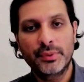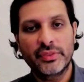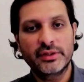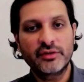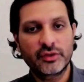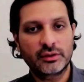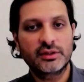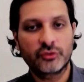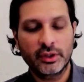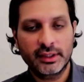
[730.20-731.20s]
But the
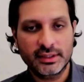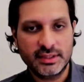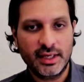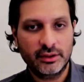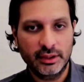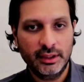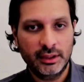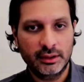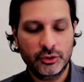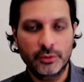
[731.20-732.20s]
difficulty of running Cassandra
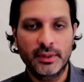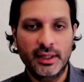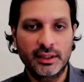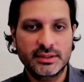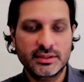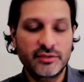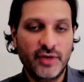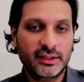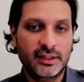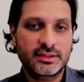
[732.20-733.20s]
in Kubernetes is the
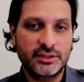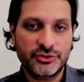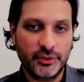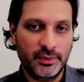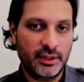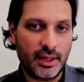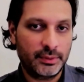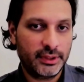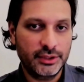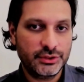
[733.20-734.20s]
fact that it's a distributed
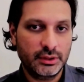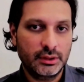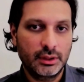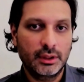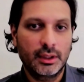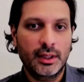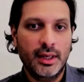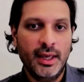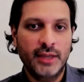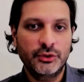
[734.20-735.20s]
application.
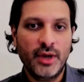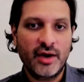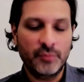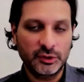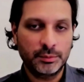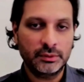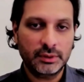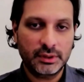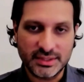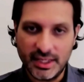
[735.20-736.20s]
And you have multiple
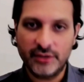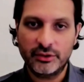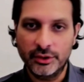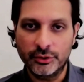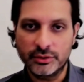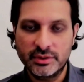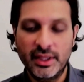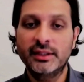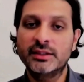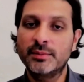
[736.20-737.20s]
Cassandra nodes
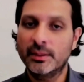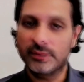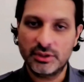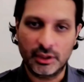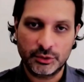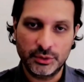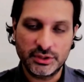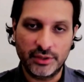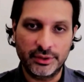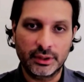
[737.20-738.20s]
that need to be able to talk to
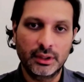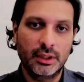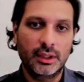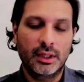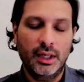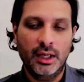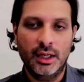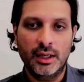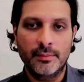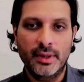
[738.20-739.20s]
each other.
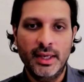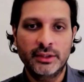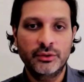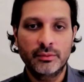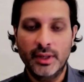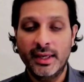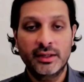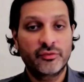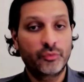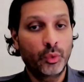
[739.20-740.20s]
Um, and you
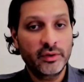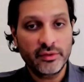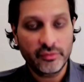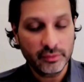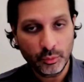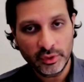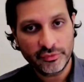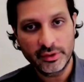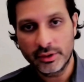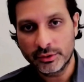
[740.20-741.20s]
and if one of the one
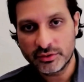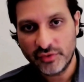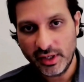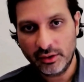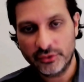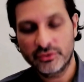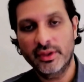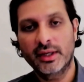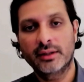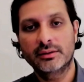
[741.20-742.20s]
of the nodes fails,
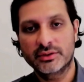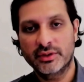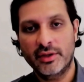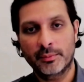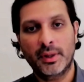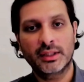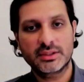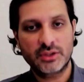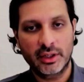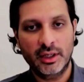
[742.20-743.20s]
then does another
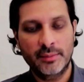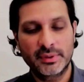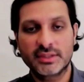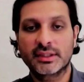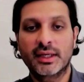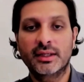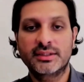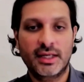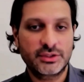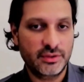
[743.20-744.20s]
pod start up and does it get
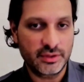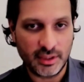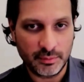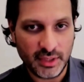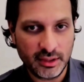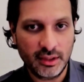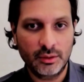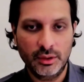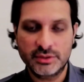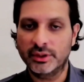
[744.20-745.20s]
attached to the same
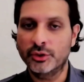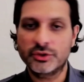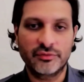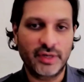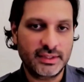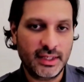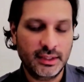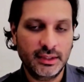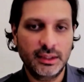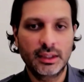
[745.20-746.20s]
data? Is there a notion of
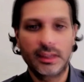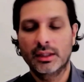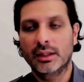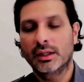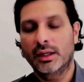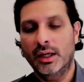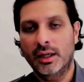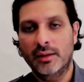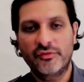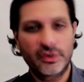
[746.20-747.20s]
identity,
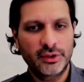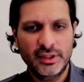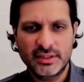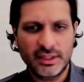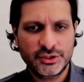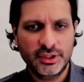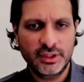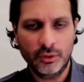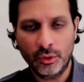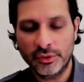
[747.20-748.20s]
uh, failure
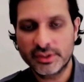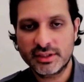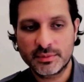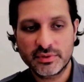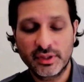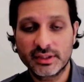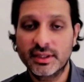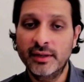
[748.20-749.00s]
detection, and all these types of things?